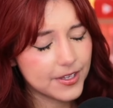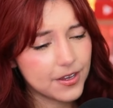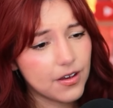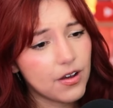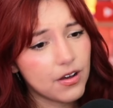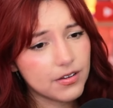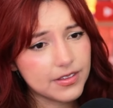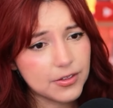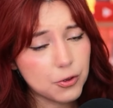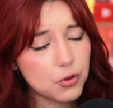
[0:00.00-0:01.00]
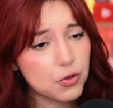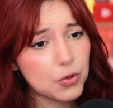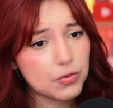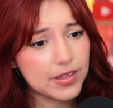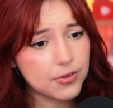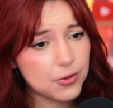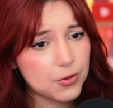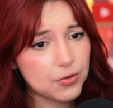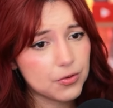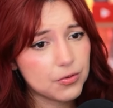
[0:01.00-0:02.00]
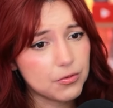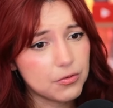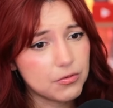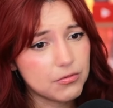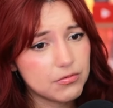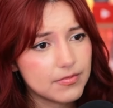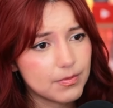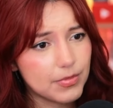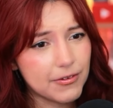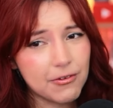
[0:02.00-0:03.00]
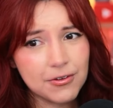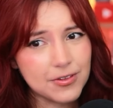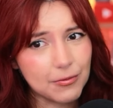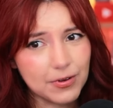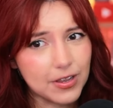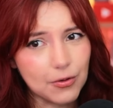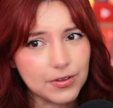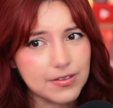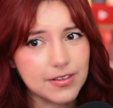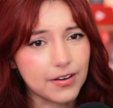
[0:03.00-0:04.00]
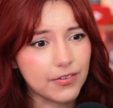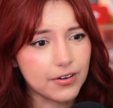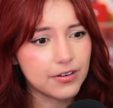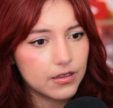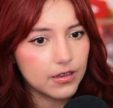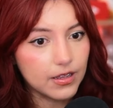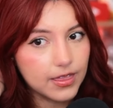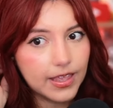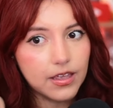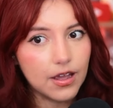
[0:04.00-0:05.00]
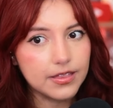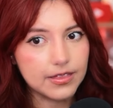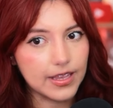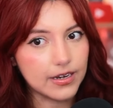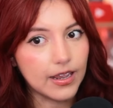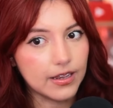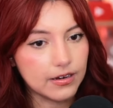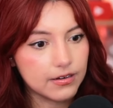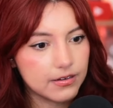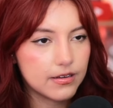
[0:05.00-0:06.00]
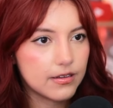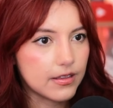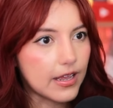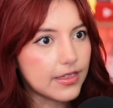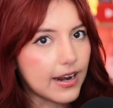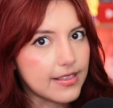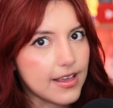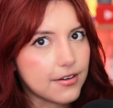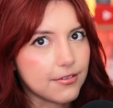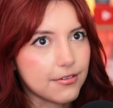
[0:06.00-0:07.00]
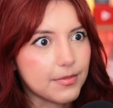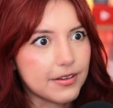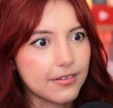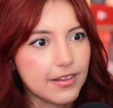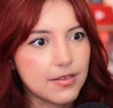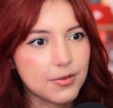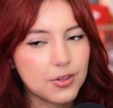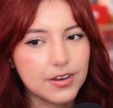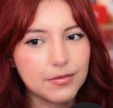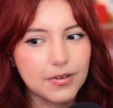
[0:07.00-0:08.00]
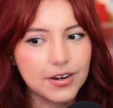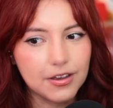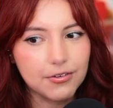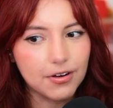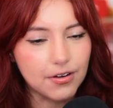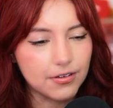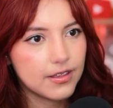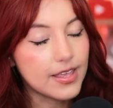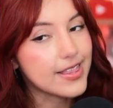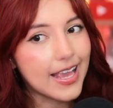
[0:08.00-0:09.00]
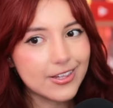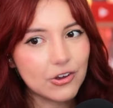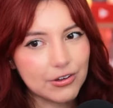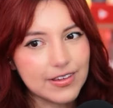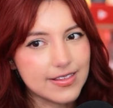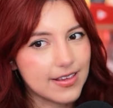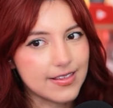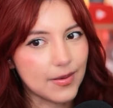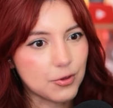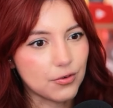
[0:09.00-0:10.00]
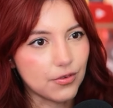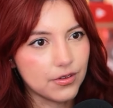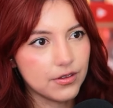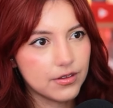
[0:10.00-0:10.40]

Oh, that's true, that's true. But of course they would go instead of her. And thank God they did. Not that I doubt her abilities, but she didn't want to go at all. And Tanjiro is exceptional.